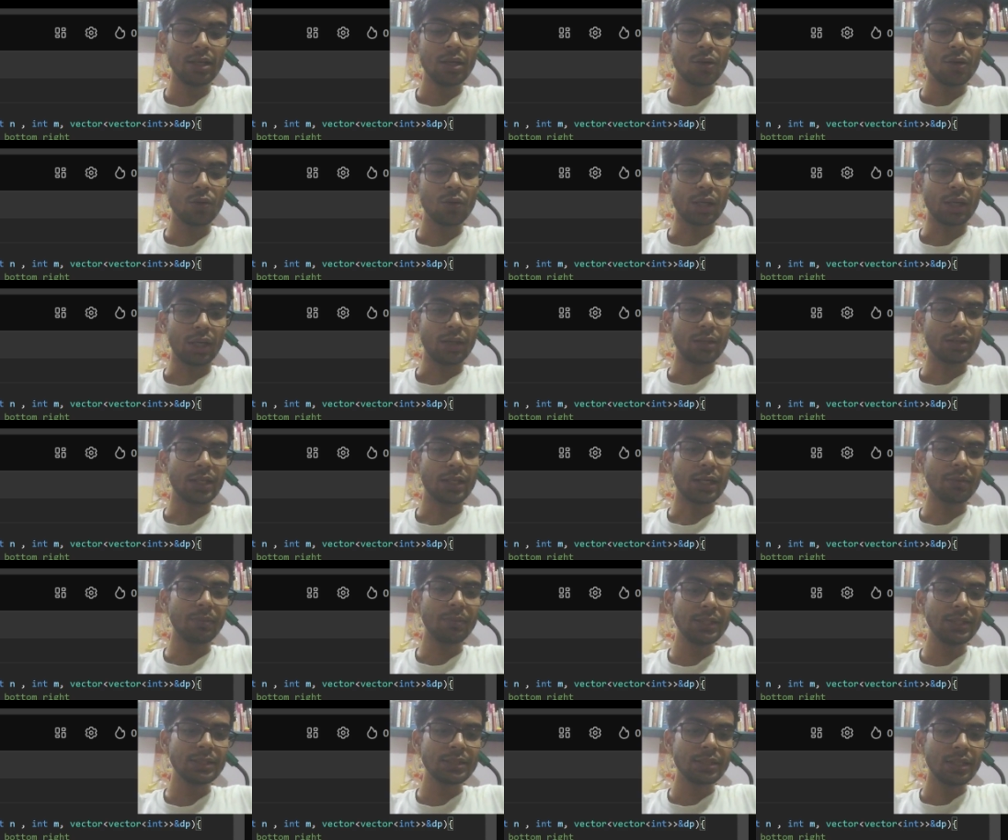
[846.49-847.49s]
Okay, that
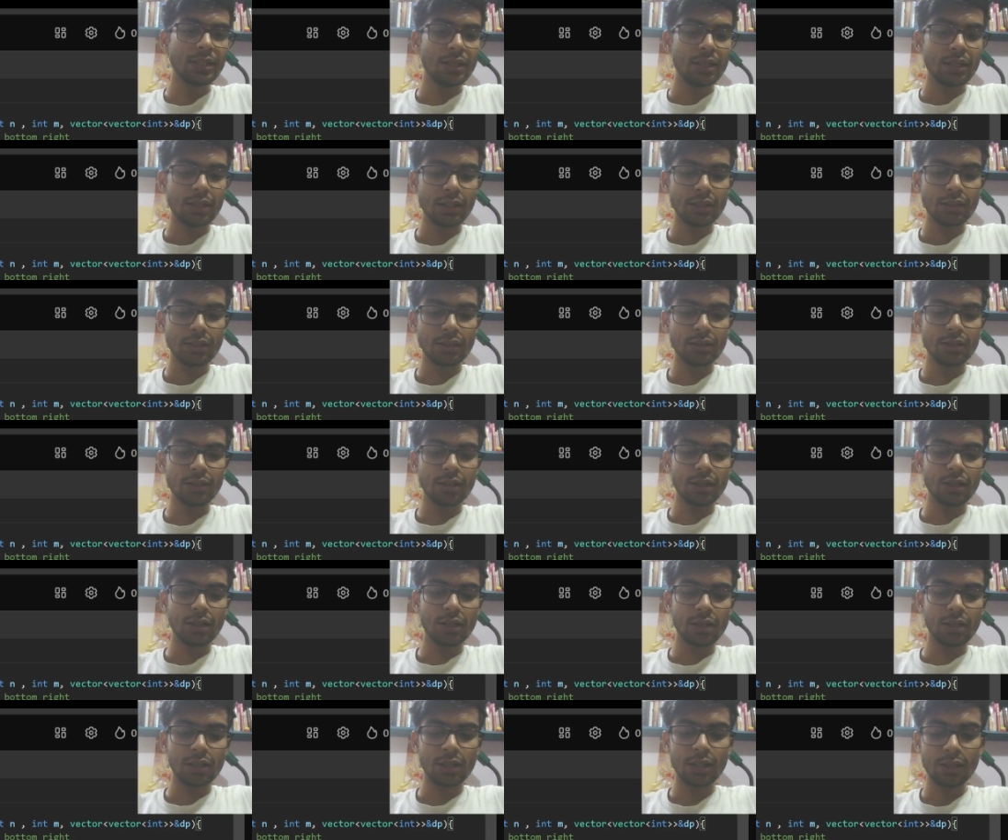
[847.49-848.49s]
means
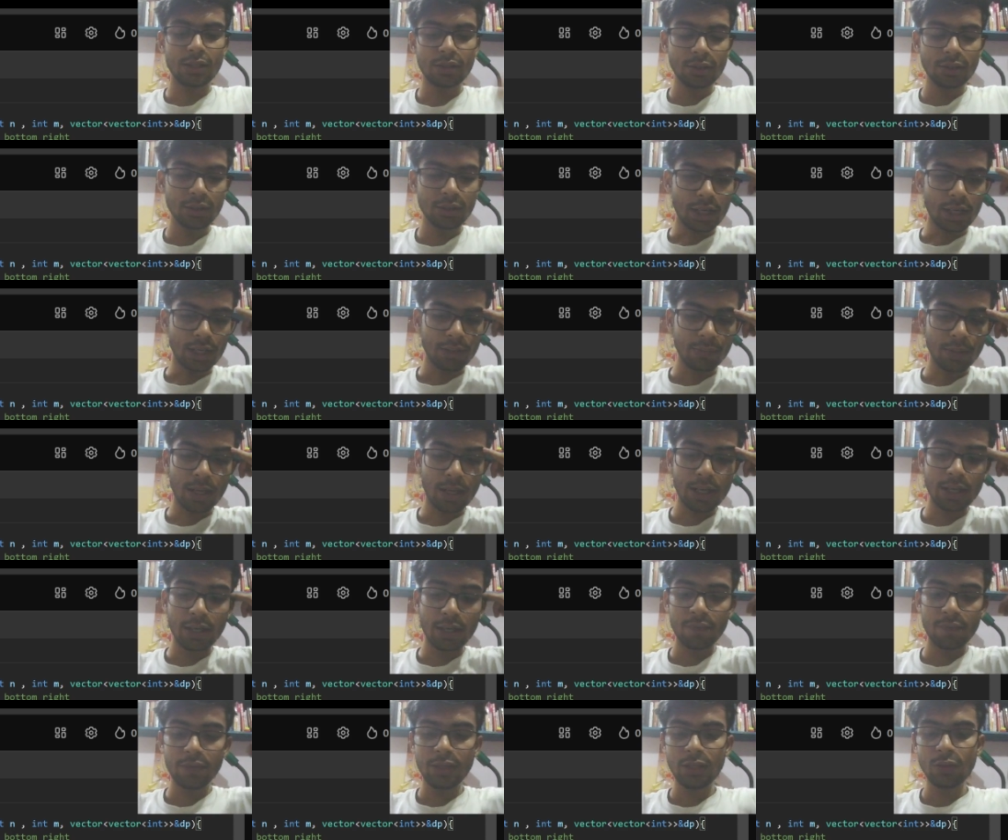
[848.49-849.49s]
return that.
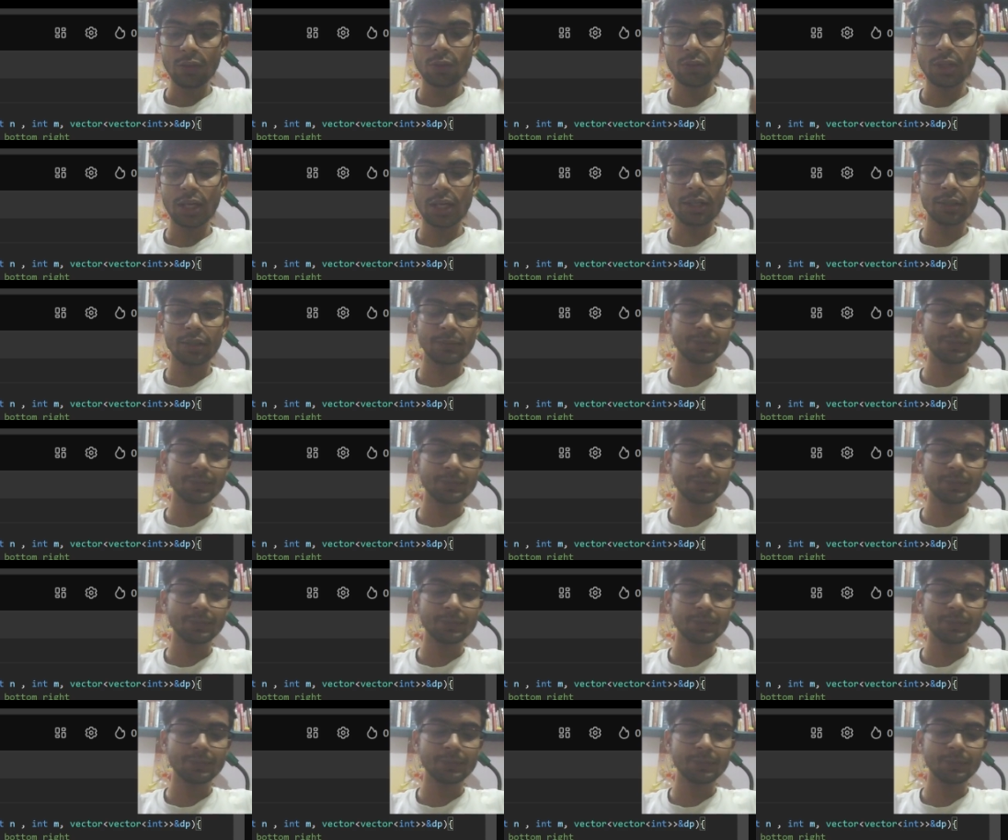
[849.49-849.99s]
We know that.